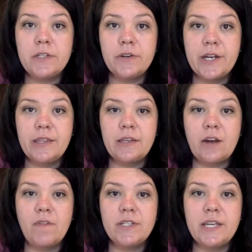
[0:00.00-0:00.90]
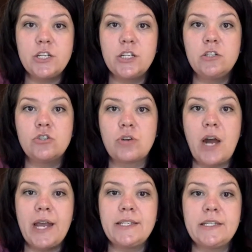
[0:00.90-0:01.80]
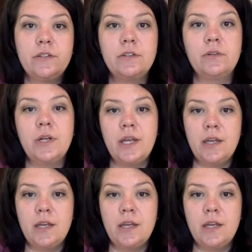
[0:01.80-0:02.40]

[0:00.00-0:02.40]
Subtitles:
during the conversation, try to,